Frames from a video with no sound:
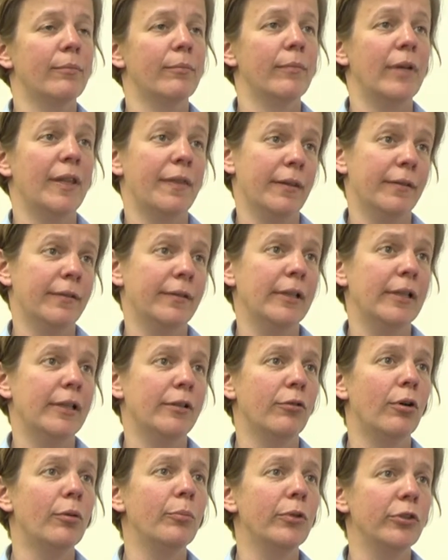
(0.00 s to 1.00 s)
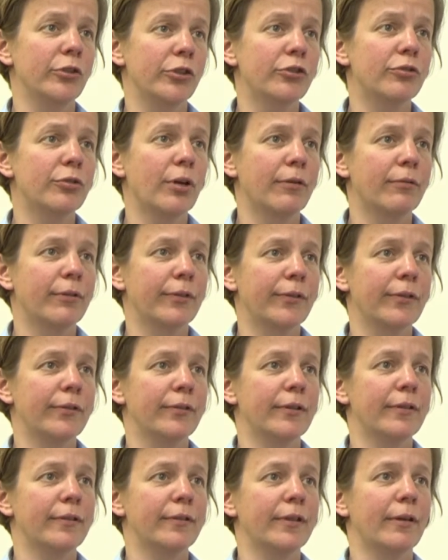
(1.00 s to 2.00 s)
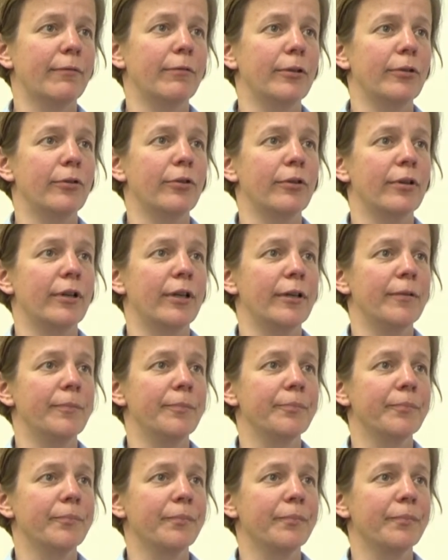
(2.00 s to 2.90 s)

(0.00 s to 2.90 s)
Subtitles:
methicillin or multi-drug resistant staphylococci.